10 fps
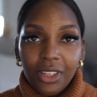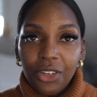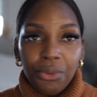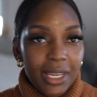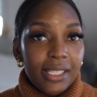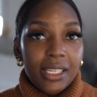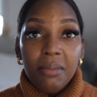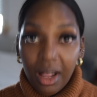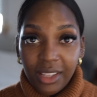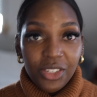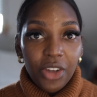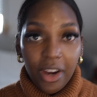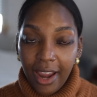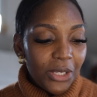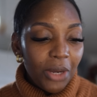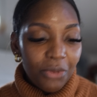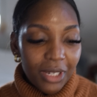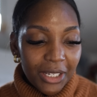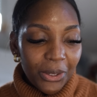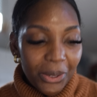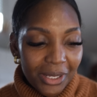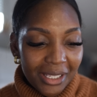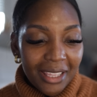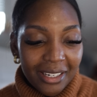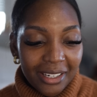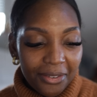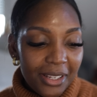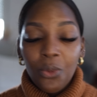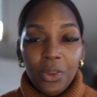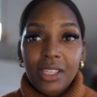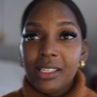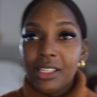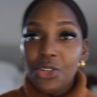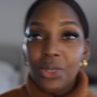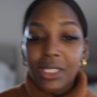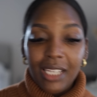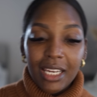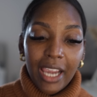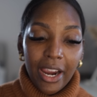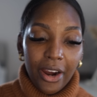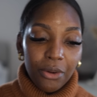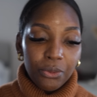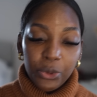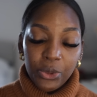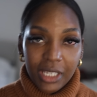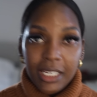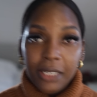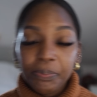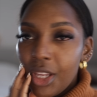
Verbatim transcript: crazy monster. So I really do see the difference with this new skincare routine.